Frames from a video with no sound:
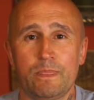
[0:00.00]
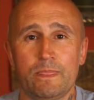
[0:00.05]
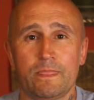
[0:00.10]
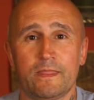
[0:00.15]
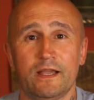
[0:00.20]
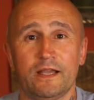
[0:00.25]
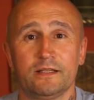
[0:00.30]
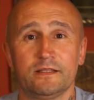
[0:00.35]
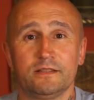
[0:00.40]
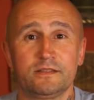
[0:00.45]

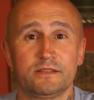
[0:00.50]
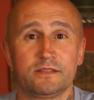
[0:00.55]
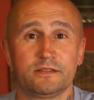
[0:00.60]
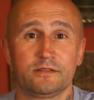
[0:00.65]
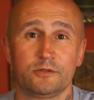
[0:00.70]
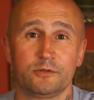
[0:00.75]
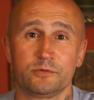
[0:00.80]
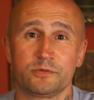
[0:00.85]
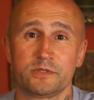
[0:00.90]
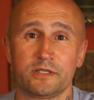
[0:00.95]
And
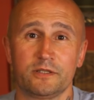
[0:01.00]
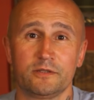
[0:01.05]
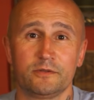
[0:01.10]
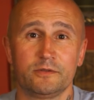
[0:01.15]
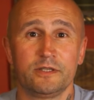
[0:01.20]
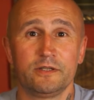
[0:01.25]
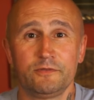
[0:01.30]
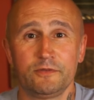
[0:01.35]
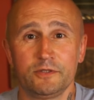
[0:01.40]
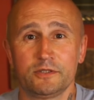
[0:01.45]
also,
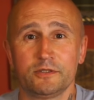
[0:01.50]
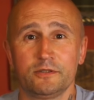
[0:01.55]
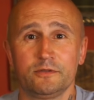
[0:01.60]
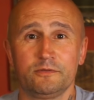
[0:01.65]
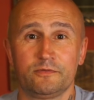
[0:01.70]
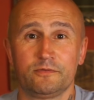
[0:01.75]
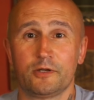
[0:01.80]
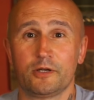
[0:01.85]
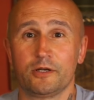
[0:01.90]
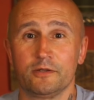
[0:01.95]
if you do
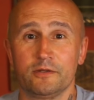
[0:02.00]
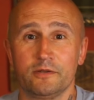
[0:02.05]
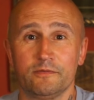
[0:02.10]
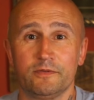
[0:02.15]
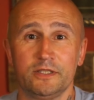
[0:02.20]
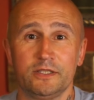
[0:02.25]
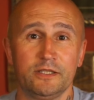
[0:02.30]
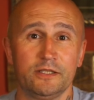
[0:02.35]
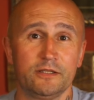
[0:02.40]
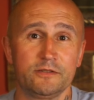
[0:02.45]
follow the
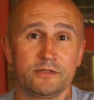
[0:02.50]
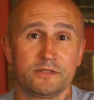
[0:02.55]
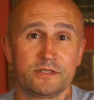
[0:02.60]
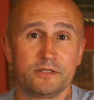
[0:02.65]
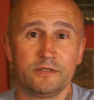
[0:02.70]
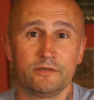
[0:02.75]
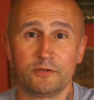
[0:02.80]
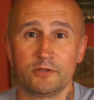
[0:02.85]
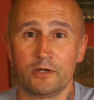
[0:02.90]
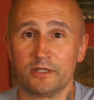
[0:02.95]
videos and
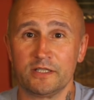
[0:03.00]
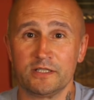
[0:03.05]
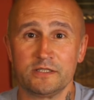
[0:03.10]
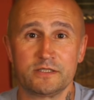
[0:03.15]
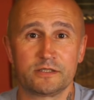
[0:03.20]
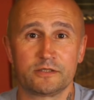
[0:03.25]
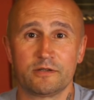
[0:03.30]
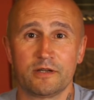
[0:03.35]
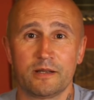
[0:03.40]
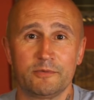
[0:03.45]
you've got an
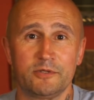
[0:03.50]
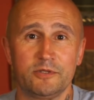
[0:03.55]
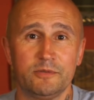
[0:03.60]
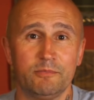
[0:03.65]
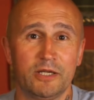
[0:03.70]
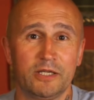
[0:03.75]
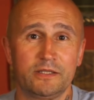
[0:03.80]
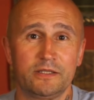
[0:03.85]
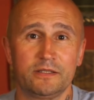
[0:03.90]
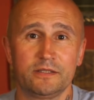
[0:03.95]
Instagram and you
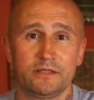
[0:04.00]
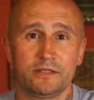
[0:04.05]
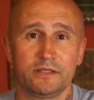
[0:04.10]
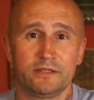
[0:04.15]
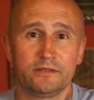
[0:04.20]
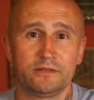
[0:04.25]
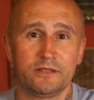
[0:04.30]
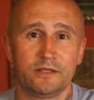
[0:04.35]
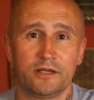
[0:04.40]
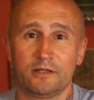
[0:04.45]
make
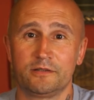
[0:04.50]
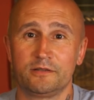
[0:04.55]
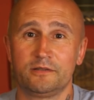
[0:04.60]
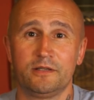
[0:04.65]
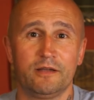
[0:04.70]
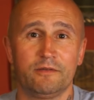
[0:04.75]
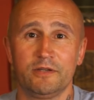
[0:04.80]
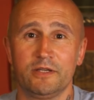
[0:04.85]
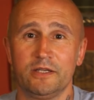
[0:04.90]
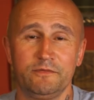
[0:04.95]
anything, I'd
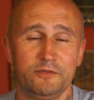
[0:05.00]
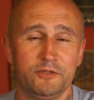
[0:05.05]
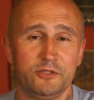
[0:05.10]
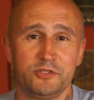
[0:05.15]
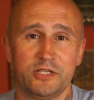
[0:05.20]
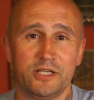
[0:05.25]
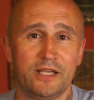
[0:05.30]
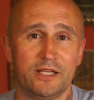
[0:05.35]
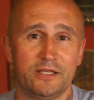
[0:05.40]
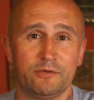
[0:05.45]
love it if you
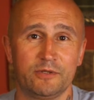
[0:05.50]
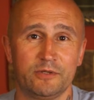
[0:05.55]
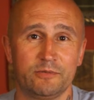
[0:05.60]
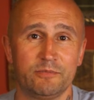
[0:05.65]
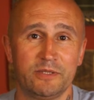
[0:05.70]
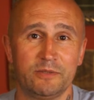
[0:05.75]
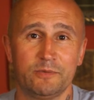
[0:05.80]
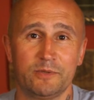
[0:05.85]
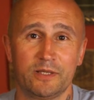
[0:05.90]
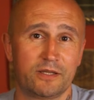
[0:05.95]
shared it with
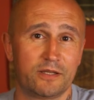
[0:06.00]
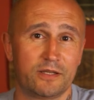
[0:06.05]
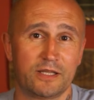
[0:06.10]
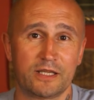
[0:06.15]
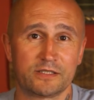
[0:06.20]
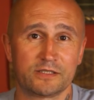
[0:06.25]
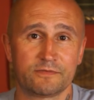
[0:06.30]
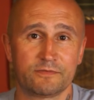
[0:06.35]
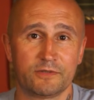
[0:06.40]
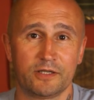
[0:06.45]
me, whether
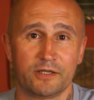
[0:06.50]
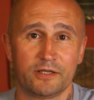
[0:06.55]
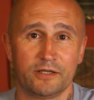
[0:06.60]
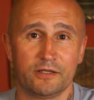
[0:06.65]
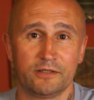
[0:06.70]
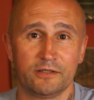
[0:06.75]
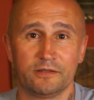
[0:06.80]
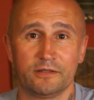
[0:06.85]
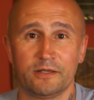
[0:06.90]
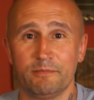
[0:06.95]
that's
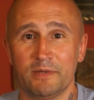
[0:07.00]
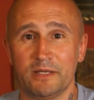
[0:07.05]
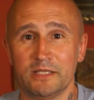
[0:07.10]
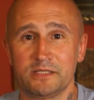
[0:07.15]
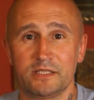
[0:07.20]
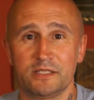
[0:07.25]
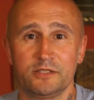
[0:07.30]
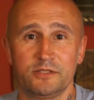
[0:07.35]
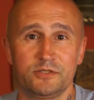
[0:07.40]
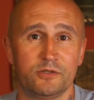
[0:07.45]
via a
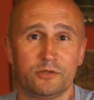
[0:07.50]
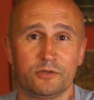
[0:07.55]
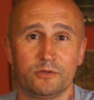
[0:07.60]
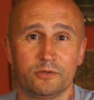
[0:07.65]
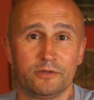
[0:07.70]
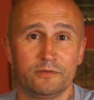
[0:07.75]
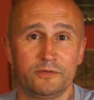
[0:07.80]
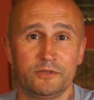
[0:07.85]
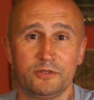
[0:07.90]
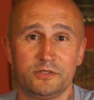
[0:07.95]
message or
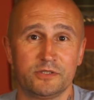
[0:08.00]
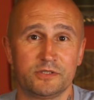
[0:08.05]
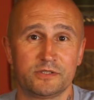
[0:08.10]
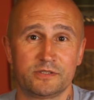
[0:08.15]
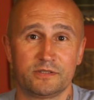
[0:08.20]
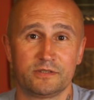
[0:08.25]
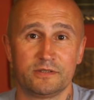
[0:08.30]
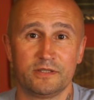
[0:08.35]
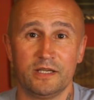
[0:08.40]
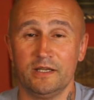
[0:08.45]
if you
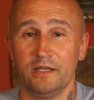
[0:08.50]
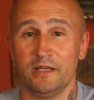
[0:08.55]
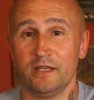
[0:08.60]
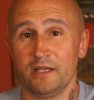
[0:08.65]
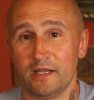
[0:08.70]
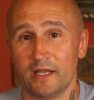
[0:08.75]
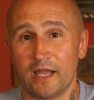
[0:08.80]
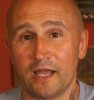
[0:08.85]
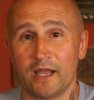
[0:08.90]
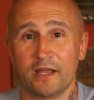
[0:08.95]
just
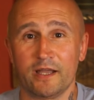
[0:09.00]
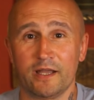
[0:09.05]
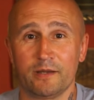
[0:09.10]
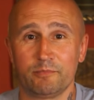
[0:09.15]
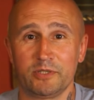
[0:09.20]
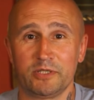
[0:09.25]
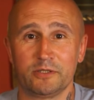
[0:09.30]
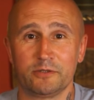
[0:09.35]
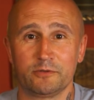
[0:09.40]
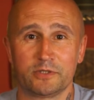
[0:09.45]
at
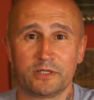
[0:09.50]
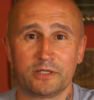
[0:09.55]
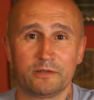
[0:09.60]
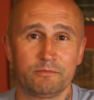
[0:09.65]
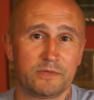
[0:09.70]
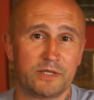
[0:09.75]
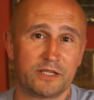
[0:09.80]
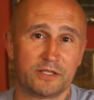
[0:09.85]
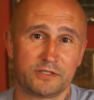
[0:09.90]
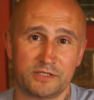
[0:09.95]
Happy Gilder,
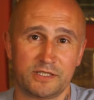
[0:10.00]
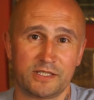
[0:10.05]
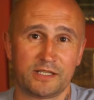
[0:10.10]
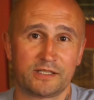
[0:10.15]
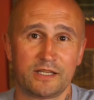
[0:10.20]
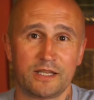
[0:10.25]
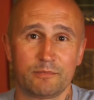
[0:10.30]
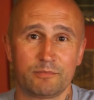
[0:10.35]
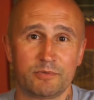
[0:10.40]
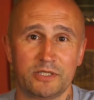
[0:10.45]
hashtag
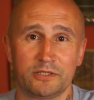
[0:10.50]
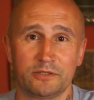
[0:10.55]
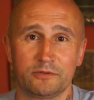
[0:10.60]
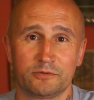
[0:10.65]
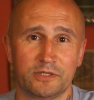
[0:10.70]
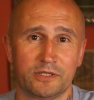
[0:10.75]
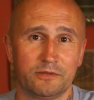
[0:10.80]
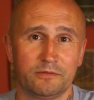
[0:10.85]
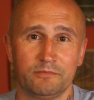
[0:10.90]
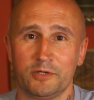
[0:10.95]
Happy
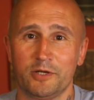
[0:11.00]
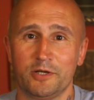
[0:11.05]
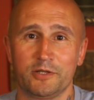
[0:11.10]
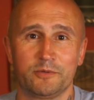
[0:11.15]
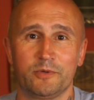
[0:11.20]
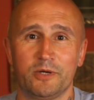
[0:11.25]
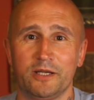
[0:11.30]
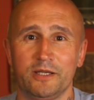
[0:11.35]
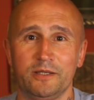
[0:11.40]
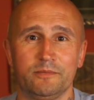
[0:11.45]
Gilder. Either
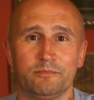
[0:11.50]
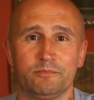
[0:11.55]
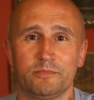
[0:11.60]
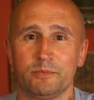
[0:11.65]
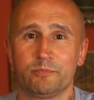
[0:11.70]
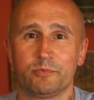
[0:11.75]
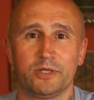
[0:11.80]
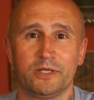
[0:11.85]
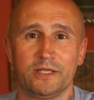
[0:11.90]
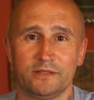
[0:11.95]
way, it'd be
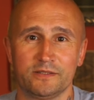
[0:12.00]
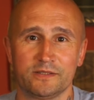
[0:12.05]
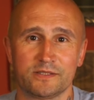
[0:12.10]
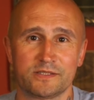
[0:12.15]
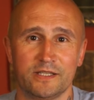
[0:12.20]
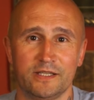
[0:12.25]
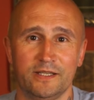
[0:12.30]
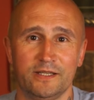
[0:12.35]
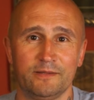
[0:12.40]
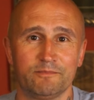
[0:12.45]
brilliant to
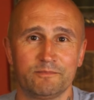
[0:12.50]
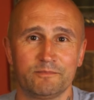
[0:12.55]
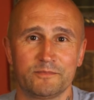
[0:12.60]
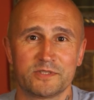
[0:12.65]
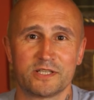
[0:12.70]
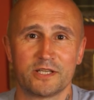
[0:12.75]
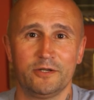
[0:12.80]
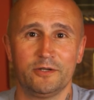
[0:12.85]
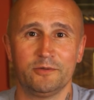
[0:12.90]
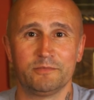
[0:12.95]
see it.
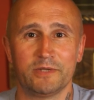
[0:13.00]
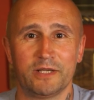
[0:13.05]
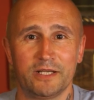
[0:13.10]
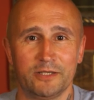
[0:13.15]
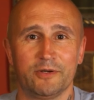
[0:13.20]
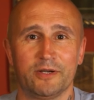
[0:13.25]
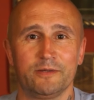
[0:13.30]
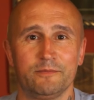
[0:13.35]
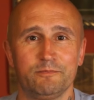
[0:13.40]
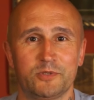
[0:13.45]
So
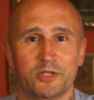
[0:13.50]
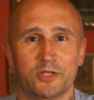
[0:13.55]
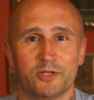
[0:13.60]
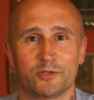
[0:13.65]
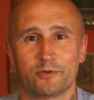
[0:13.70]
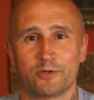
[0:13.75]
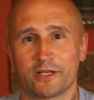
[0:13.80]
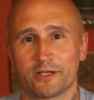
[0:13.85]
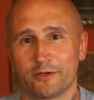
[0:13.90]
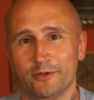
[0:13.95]
anyway, gonna
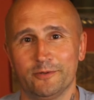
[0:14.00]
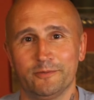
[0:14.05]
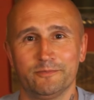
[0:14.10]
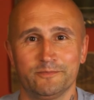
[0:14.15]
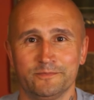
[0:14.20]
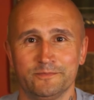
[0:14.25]
crack on.